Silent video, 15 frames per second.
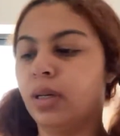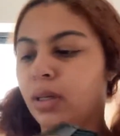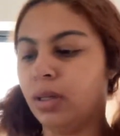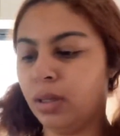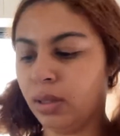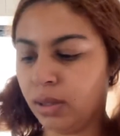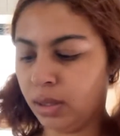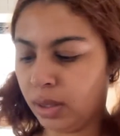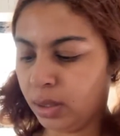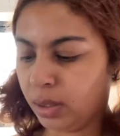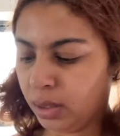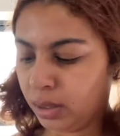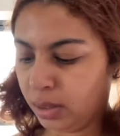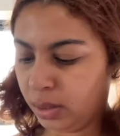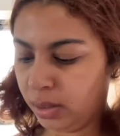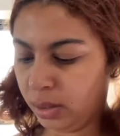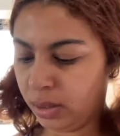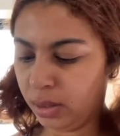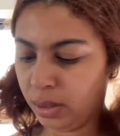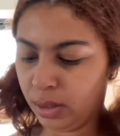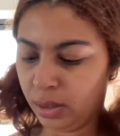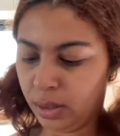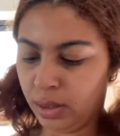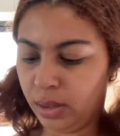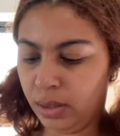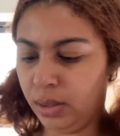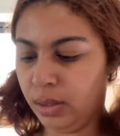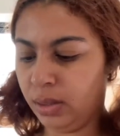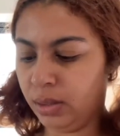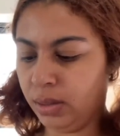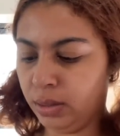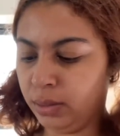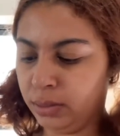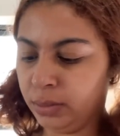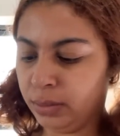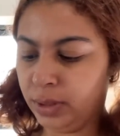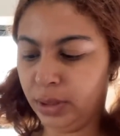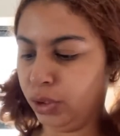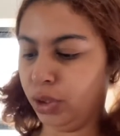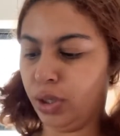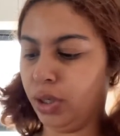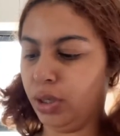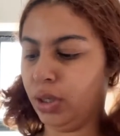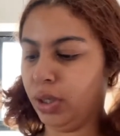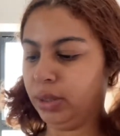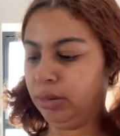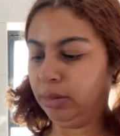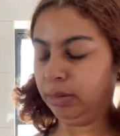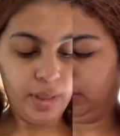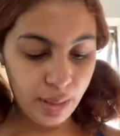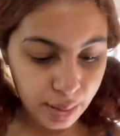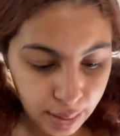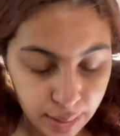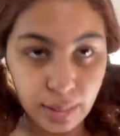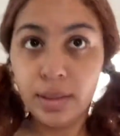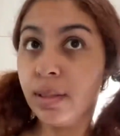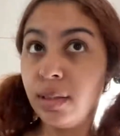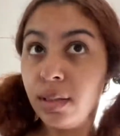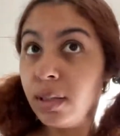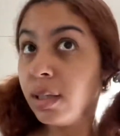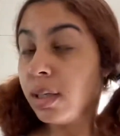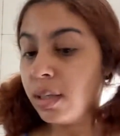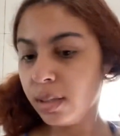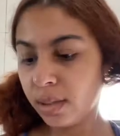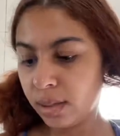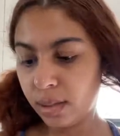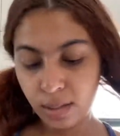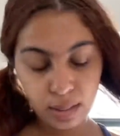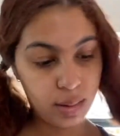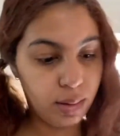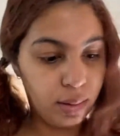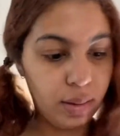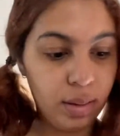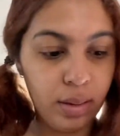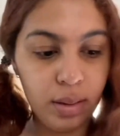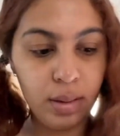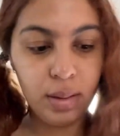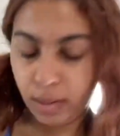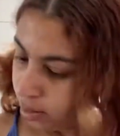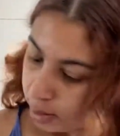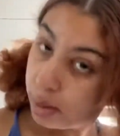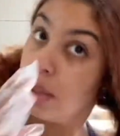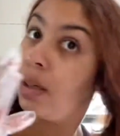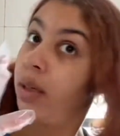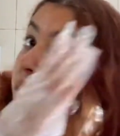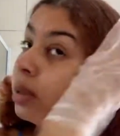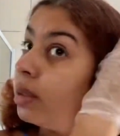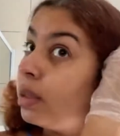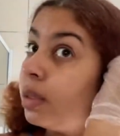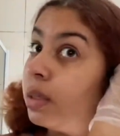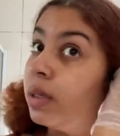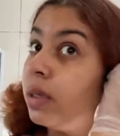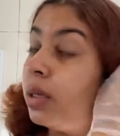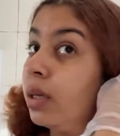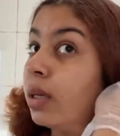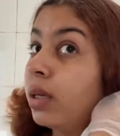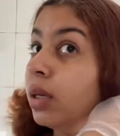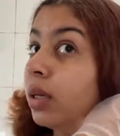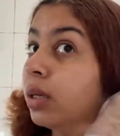dye. Again, the smell was just so strong, but here goes nothing.